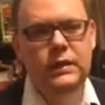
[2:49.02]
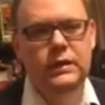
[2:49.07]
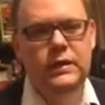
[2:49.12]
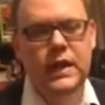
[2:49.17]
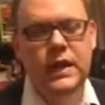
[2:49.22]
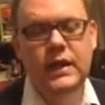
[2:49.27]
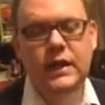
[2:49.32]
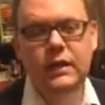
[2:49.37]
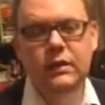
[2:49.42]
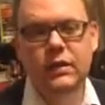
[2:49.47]

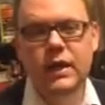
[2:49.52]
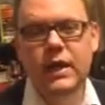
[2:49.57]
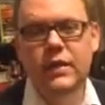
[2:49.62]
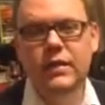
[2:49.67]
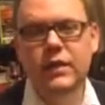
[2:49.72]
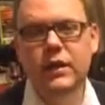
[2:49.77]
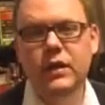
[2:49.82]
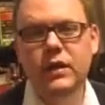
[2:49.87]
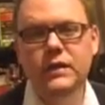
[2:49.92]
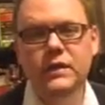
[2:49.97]
tanning
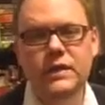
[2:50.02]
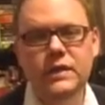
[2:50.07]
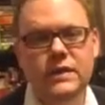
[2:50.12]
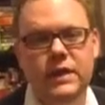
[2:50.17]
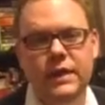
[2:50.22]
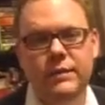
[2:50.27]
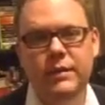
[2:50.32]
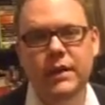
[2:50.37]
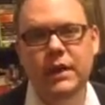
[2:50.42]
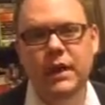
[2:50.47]
leather, it's the
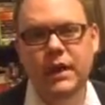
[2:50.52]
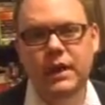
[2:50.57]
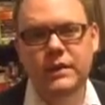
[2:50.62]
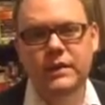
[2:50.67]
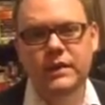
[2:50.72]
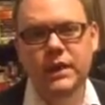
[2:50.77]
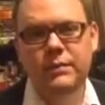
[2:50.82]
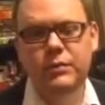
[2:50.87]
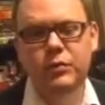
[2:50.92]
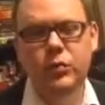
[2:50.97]
same
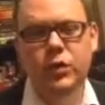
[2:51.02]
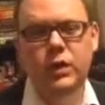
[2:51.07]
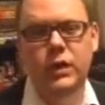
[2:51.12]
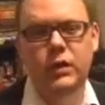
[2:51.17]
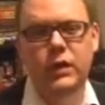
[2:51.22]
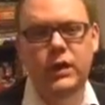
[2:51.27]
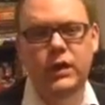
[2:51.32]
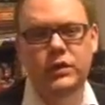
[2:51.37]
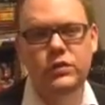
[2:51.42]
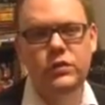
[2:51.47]
concept where
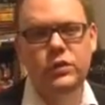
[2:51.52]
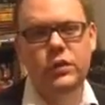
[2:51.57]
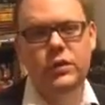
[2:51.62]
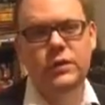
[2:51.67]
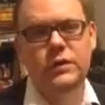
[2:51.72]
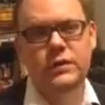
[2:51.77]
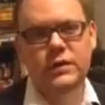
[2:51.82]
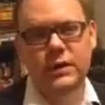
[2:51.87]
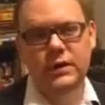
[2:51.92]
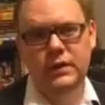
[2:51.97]
you
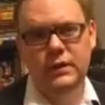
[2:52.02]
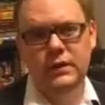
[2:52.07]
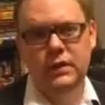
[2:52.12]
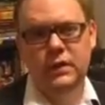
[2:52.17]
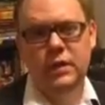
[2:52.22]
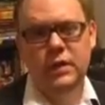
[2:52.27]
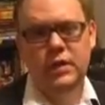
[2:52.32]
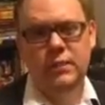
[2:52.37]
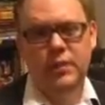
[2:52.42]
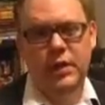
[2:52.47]
introduce a
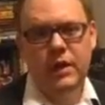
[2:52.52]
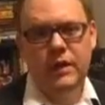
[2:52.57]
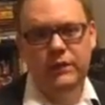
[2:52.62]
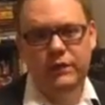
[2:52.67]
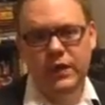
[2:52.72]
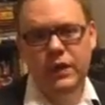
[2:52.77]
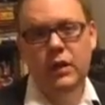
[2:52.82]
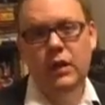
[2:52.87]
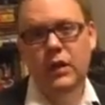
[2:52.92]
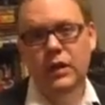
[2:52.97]

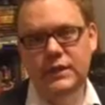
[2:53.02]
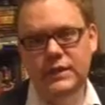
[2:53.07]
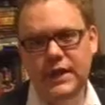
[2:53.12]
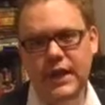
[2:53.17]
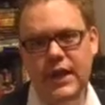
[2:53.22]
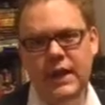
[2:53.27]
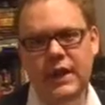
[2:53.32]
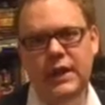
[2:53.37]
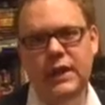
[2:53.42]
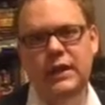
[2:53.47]
polyphenol, a
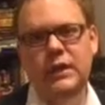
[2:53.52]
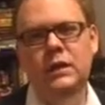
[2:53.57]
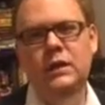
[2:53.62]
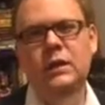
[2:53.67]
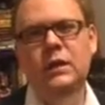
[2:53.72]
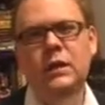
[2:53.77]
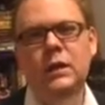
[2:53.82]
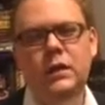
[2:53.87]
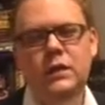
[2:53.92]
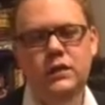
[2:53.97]

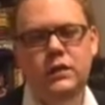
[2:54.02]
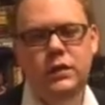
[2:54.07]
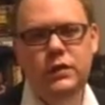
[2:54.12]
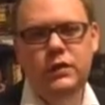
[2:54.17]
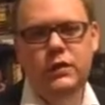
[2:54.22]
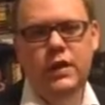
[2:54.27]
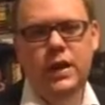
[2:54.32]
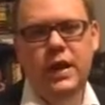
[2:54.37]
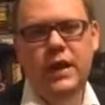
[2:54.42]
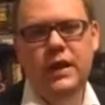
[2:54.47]
tannin,
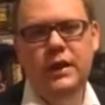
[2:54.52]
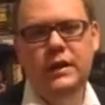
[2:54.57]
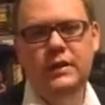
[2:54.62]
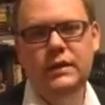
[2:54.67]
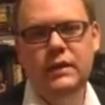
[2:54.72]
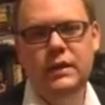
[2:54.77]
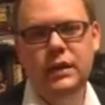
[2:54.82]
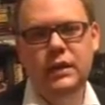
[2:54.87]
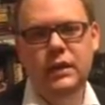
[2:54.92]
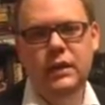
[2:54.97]
to
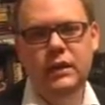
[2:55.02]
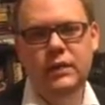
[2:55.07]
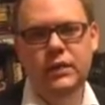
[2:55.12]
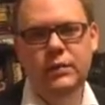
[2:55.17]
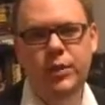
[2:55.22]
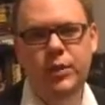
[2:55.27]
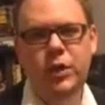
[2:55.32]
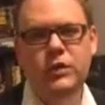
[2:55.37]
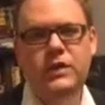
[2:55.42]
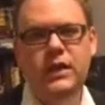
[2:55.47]
that
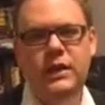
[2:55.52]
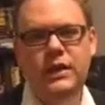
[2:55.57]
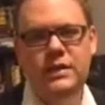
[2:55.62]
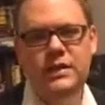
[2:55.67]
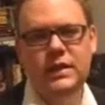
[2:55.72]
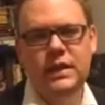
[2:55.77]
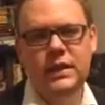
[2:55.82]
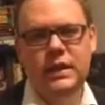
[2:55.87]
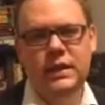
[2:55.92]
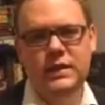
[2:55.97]
the
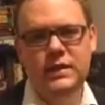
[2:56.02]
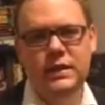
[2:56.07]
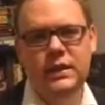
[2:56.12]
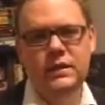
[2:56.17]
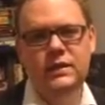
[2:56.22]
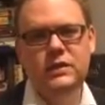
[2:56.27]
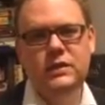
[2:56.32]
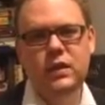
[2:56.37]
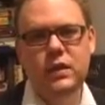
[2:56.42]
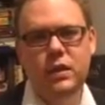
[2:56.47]
proteins that
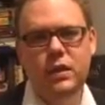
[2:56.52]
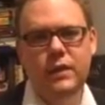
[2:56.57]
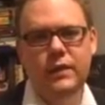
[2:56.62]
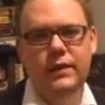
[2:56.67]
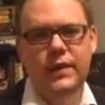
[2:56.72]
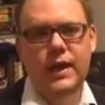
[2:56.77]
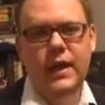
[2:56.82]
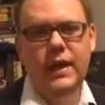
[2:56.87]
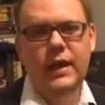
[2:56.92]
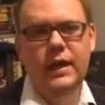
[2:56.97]
exist
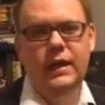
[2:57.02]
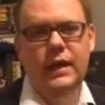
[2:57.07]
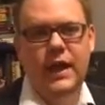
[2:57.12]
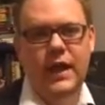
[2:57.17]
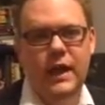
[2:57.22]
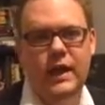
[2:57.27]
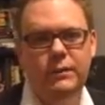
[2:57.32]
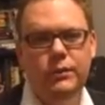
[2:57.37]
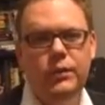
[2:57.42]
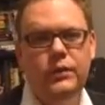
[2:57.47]
on that
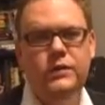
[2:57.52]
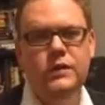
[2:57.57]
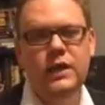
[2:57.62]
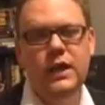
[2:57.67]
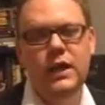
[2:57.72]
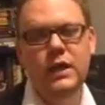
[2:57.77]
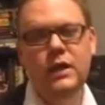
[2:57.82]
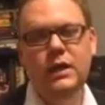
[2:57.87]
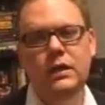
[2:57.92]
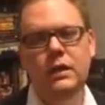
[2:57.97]
animal
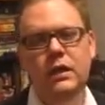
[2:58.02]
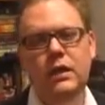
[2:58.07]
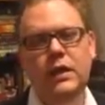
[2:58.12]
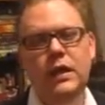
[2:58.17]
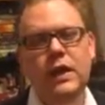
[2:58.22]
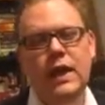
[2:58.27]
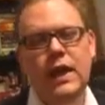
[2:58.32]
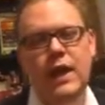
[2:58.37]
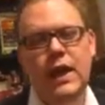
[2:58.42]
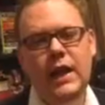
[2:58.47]
skin,
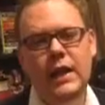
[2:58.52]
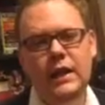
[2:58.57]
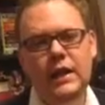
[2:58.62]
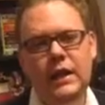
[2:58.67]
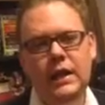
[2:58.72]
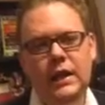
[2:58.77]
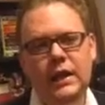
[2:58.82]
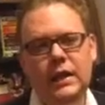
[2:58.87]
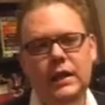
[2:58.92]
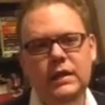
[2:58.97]

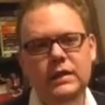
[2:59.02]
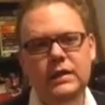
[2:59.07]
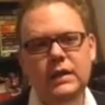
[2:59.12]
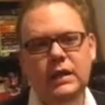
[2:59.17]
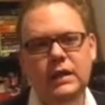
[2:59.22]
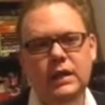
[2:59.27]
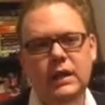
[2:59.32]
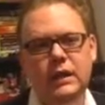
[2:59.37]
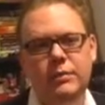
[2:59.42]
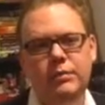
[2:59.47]
and it
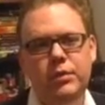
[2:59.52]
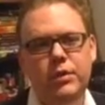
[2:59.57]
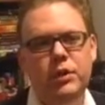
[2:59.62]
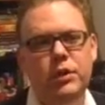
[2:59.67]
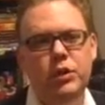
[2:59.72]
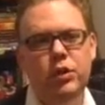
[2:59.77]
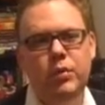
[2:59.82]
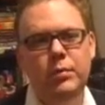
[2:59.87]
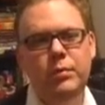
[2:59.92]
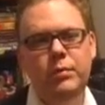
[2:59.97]

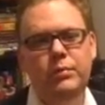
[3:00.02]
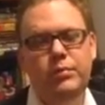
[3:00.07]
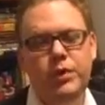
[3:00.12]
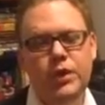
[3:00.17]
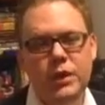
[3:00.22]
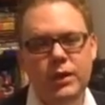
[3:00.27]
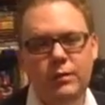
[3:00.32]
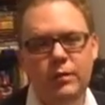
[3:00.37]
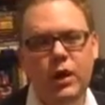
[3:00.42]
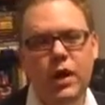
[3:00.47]

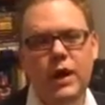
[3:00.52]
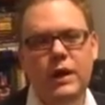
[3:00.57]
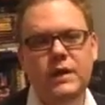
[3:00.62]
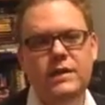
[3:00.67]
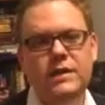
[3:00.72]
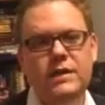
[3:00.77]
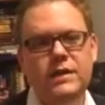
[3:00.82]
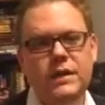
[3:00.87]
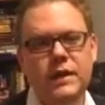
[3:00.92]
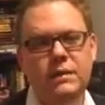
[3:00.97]

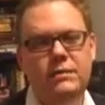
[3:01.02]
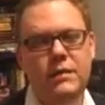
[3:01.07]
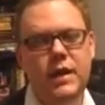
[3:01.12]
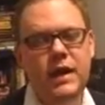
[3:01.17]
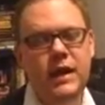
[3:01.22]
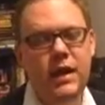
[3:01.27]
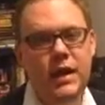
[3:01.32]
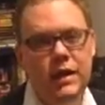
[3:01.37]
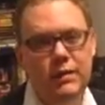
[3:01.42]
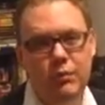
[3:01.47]
polymerizes it,
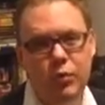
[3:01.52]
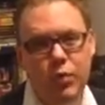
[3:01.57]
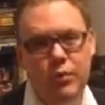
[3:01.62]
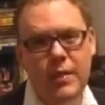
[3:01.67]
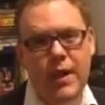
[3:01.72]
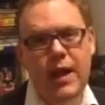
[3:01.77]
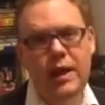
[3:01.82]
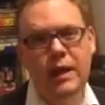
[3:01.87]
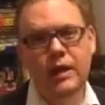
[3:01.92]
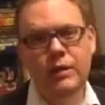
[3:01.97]
making it more
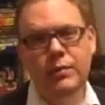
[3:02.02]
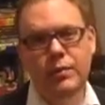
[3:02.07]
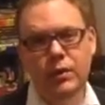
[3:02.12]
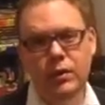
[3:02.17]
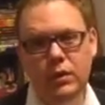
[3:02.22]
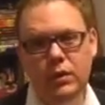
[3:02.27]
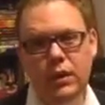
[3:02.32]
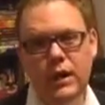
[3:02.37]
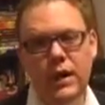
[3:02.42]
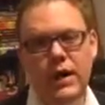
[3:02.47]

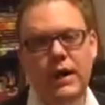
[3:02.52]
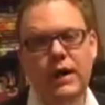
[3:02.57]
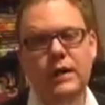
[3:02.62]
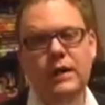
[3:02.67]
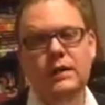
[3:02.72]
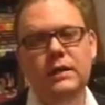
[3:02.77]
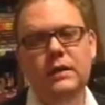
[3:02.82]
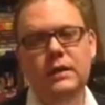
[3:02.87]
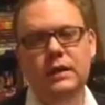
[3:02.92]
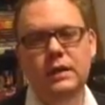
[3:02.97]
malleable
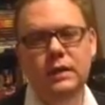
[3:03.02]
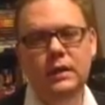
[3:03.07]
and